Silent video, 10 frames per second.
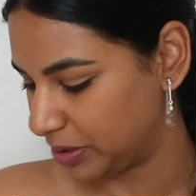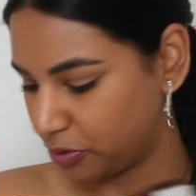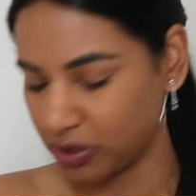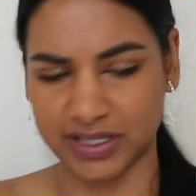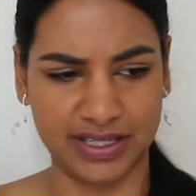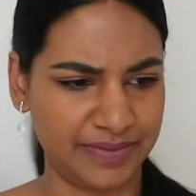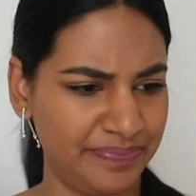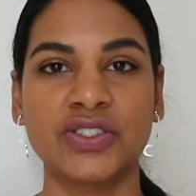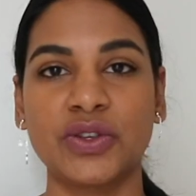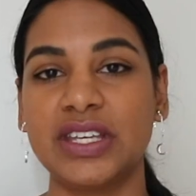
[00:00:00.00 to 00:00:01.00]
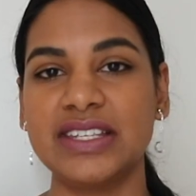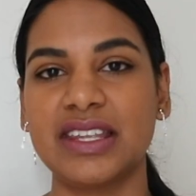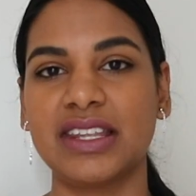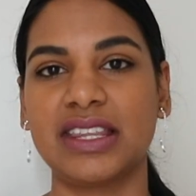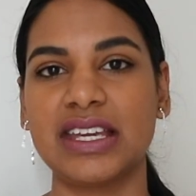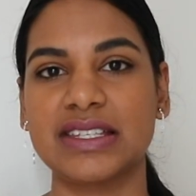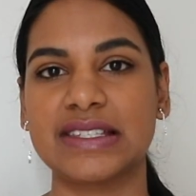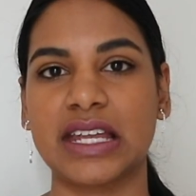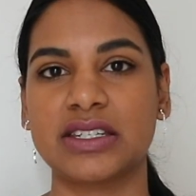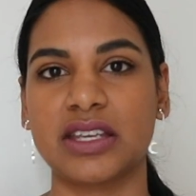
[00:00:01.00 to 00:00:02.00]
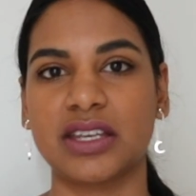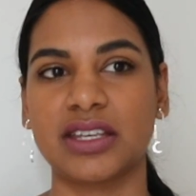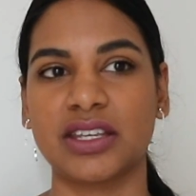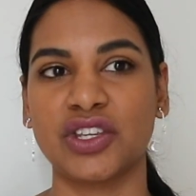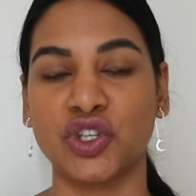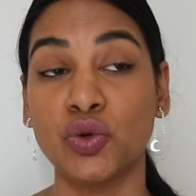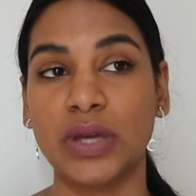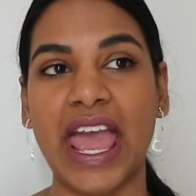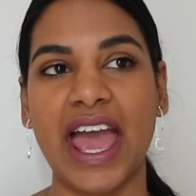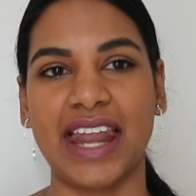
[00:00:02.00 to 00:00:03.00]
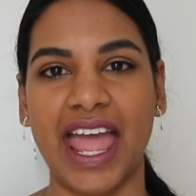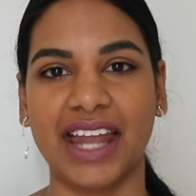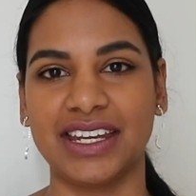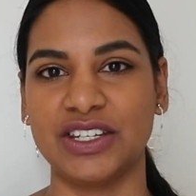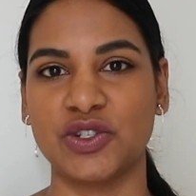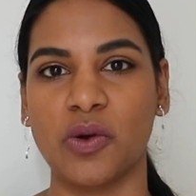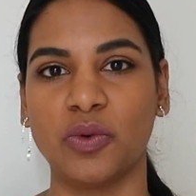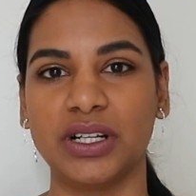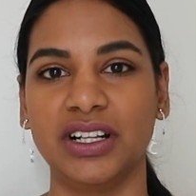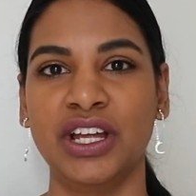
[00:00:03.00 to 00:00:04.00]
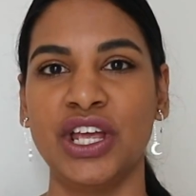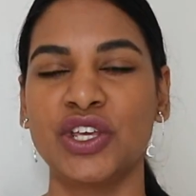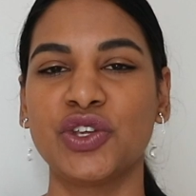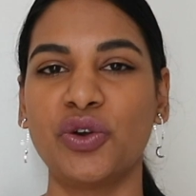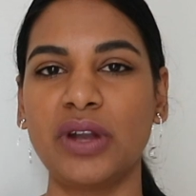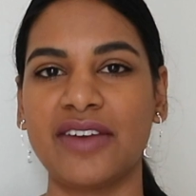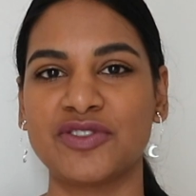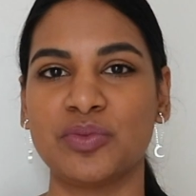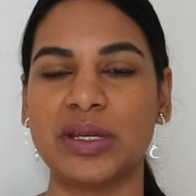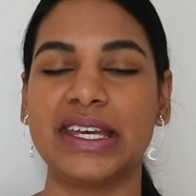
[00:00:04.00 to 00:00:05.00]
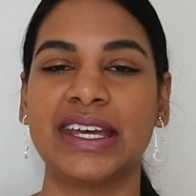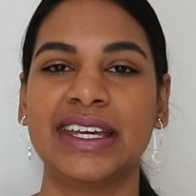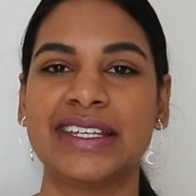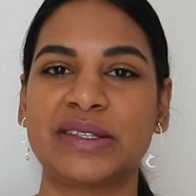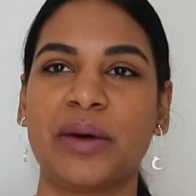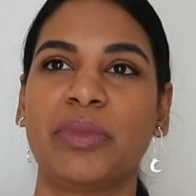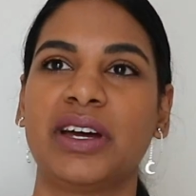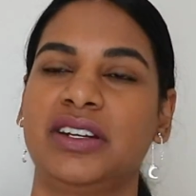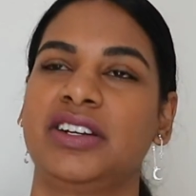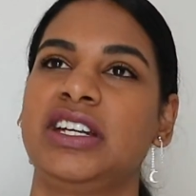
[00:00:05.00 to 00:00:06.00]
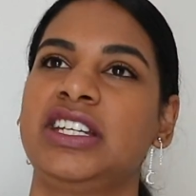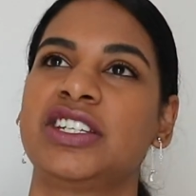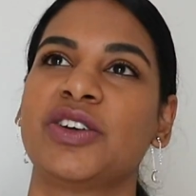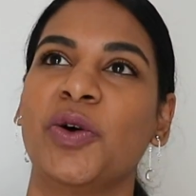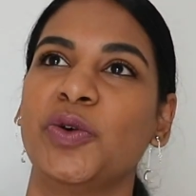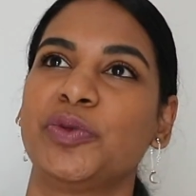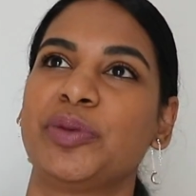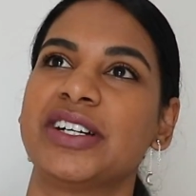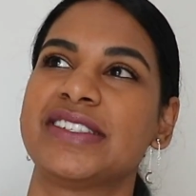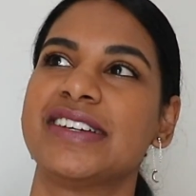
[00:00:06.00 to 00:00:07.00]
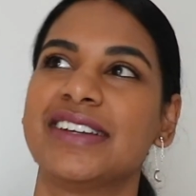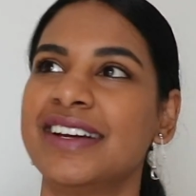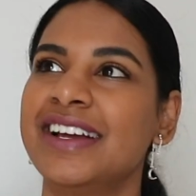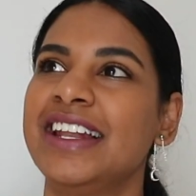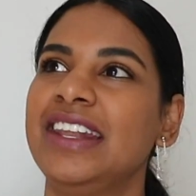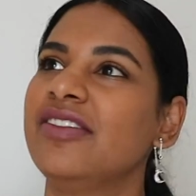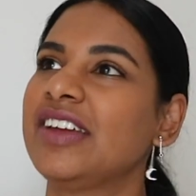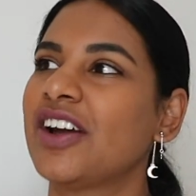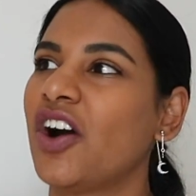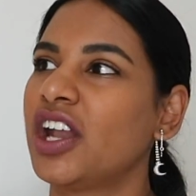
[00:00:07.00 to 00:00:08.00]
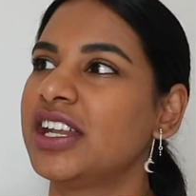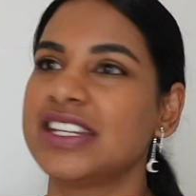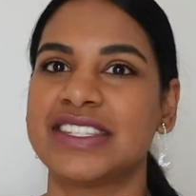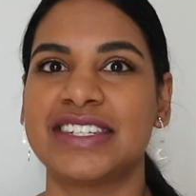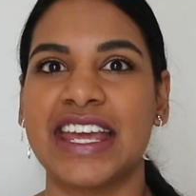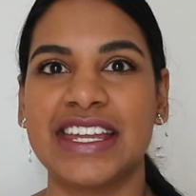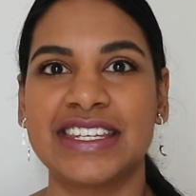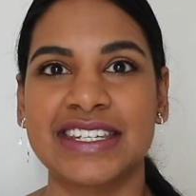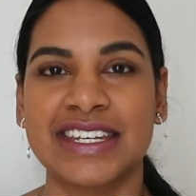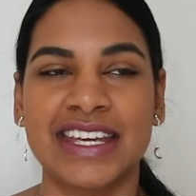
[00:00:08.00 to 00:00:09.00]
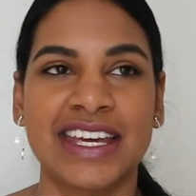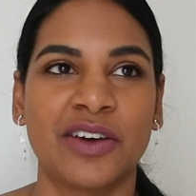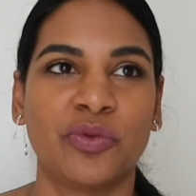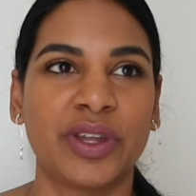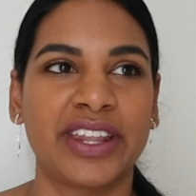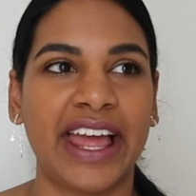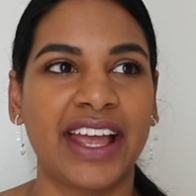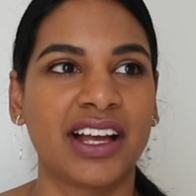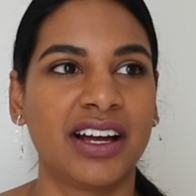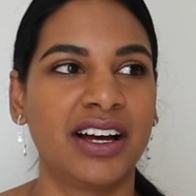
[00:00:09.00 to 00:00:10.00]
important. So these are the things that you can add into a will. You don't have to be some rich old person living on an estate with like